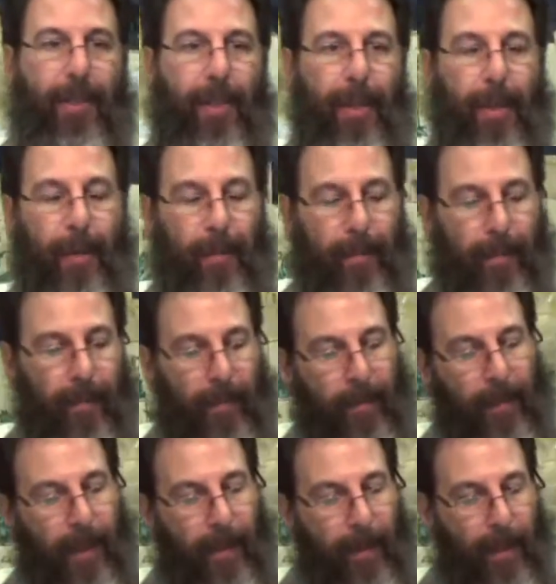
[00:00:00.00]
2,
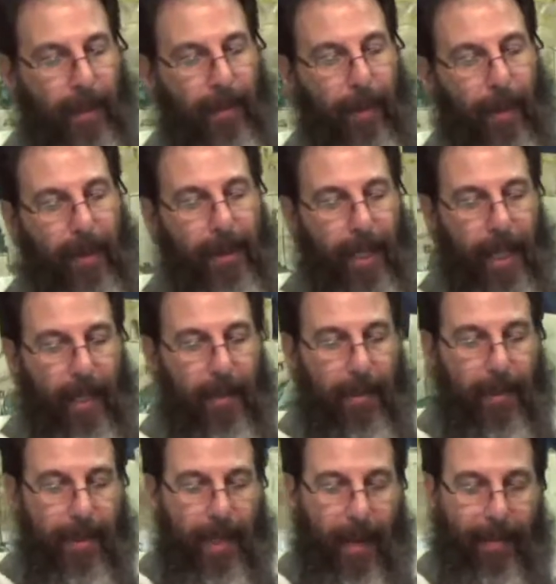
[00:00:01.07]
verse 14
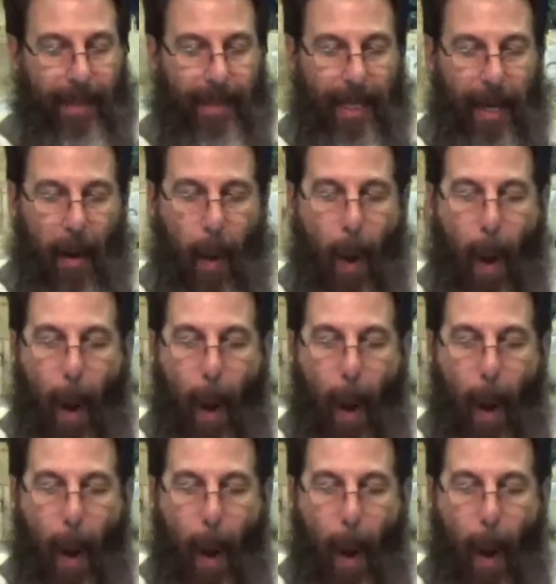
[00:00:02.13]
through 17.